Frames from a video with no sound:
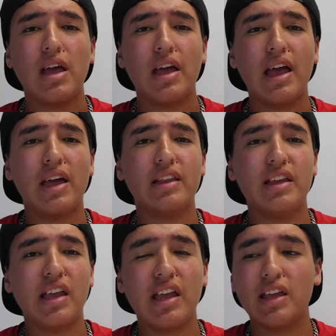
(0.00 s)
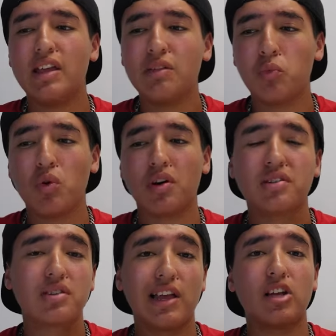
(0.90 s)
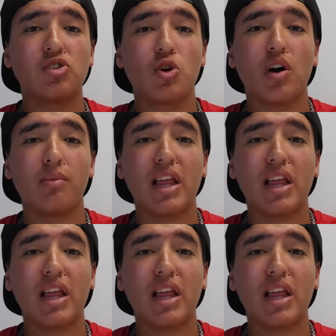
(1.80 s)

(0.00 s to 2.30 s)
and it works like a charm.